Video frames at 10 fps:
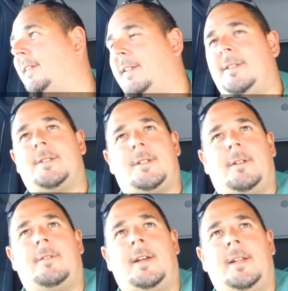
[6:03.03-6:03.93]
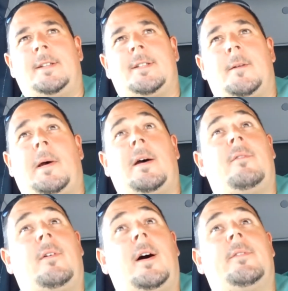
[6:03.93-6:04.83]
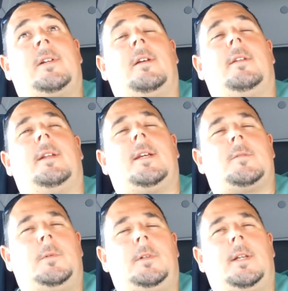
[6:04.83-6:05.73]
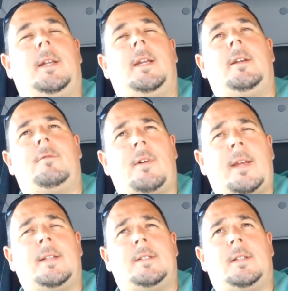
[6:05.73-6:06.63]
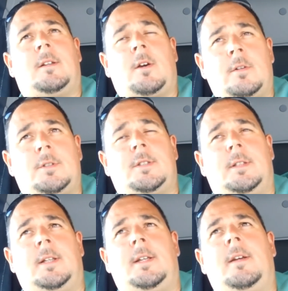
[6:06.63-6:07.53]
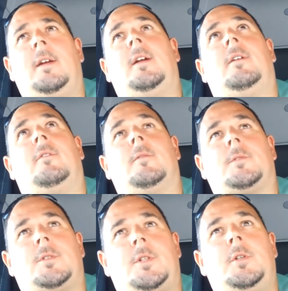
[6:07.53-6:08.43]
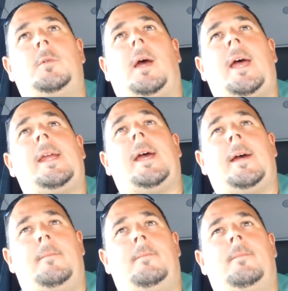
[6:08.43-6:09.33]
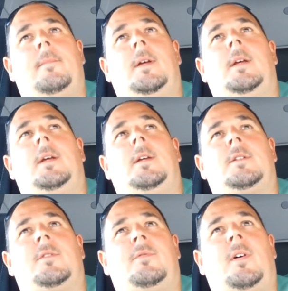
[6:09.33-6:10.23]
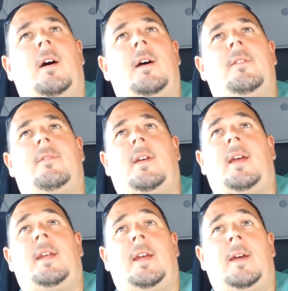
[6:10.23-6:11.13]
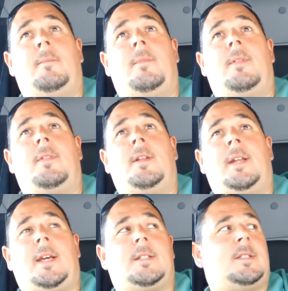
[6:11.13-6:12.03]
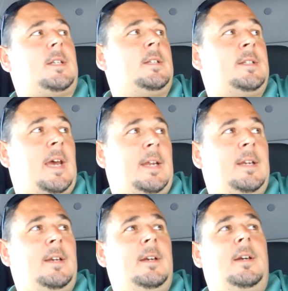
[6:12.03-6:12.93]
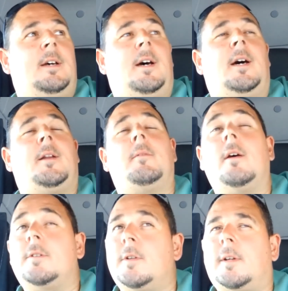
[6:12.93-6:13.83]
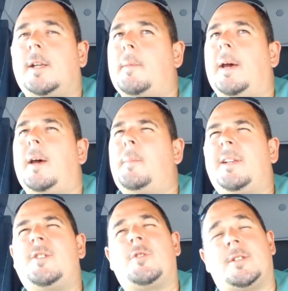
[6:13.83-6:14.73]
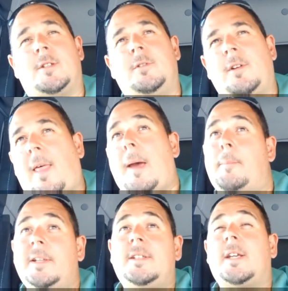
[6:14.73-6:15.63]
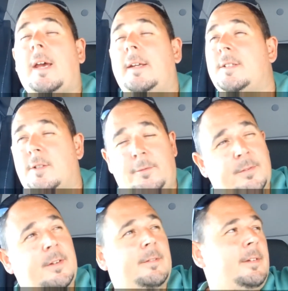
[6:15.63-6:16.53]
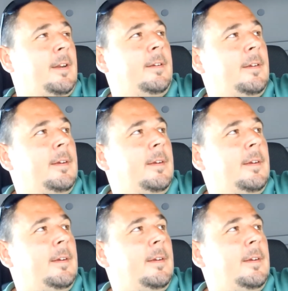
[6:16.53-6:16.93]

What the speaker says: it didn't stop raining until about 5 o'clock the next morning. It rained constantly from 2 a.m. to 5 a.m. the next day. And I'm not talking about a bit of drizzle, not that PTK stuff that, you know,